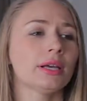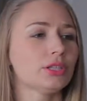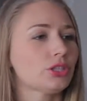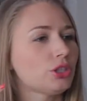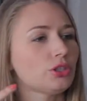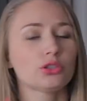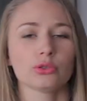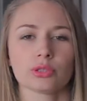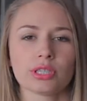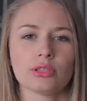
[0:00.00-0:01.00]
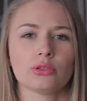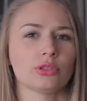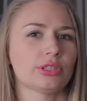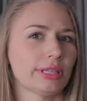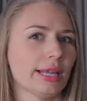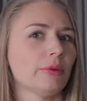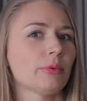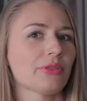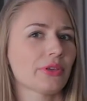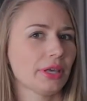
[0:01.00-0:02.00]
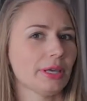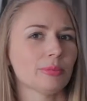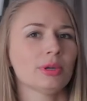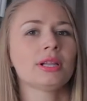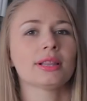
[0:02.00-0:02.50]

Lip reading: and she chooses to stay with him